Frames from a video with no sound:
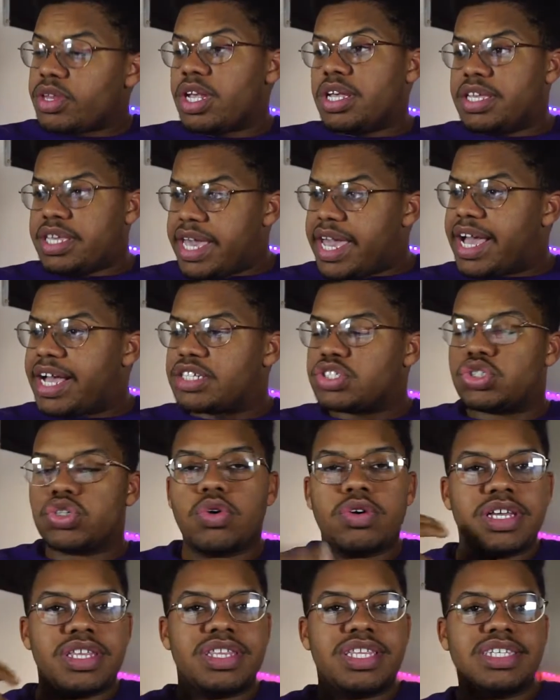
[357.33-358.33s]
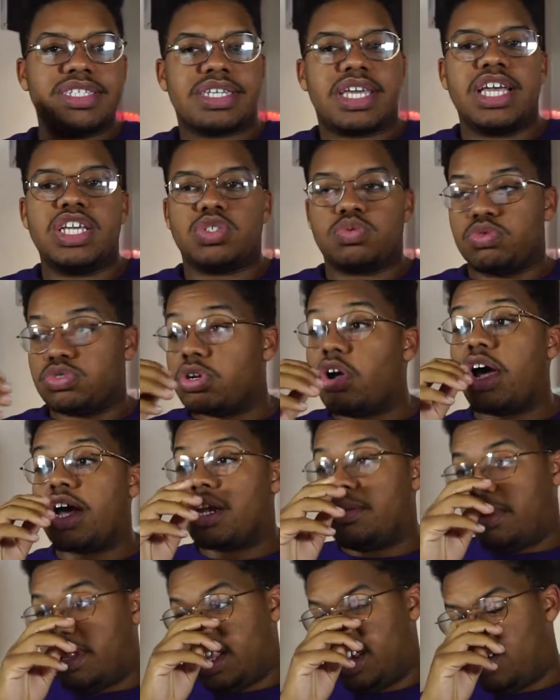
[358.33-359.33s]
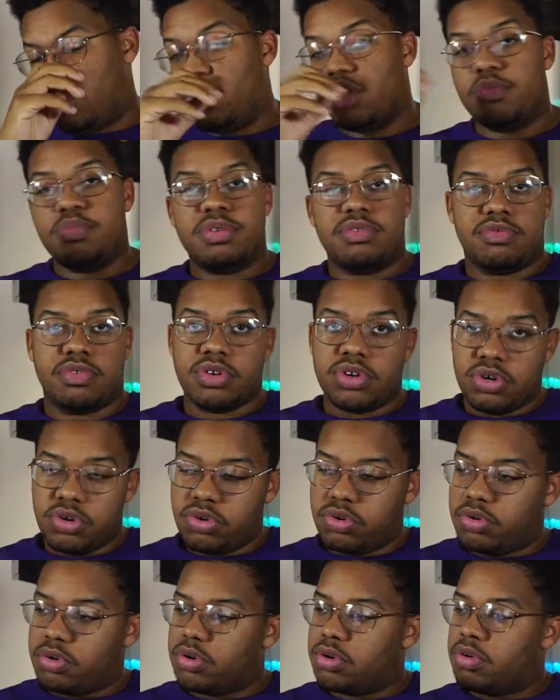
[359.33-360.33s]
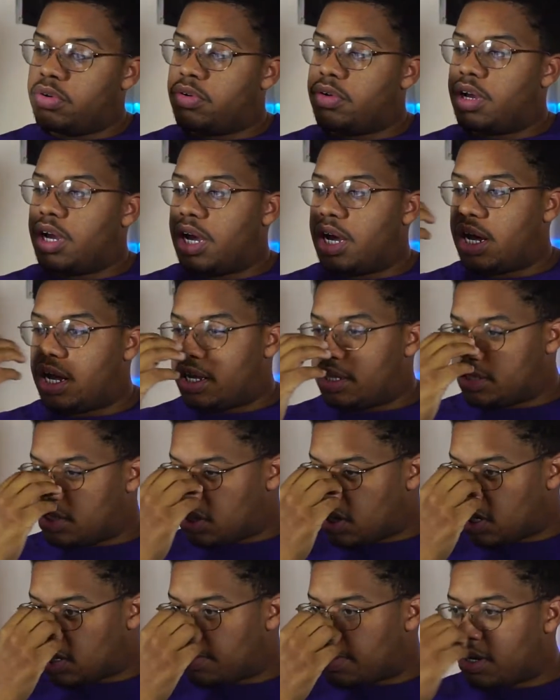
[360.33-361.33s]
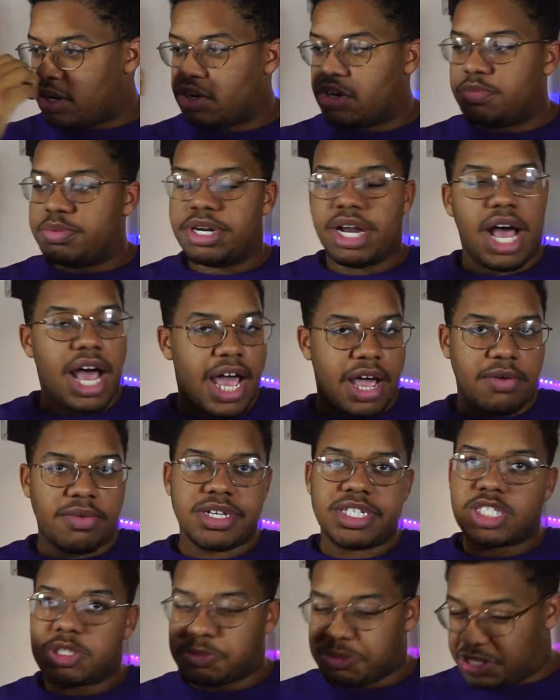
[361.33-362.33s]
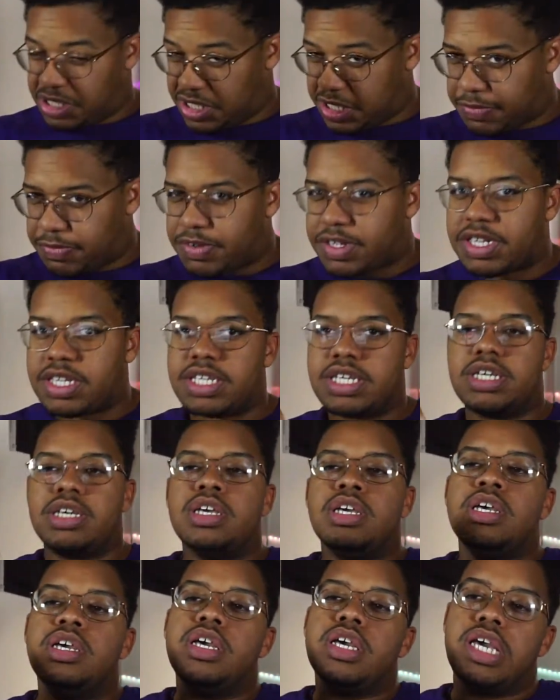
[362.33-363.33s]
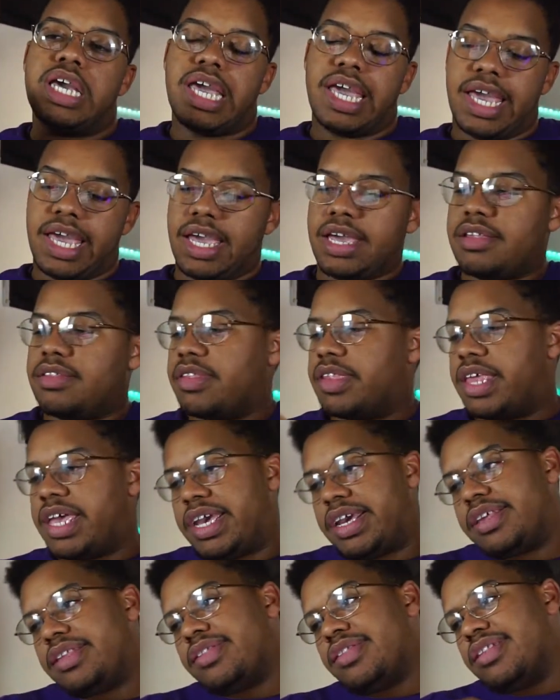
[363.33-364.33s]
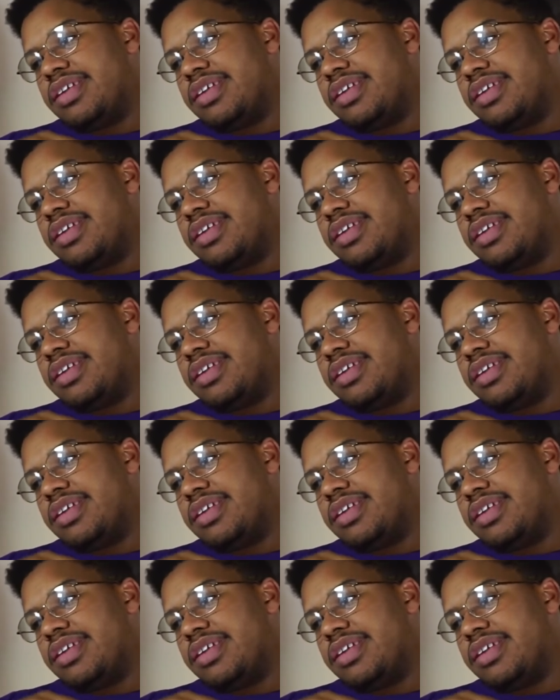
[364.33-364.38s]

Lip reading: Yeah, so in this case, we're talking about like urban renewal, talking about urban highways specifically, and like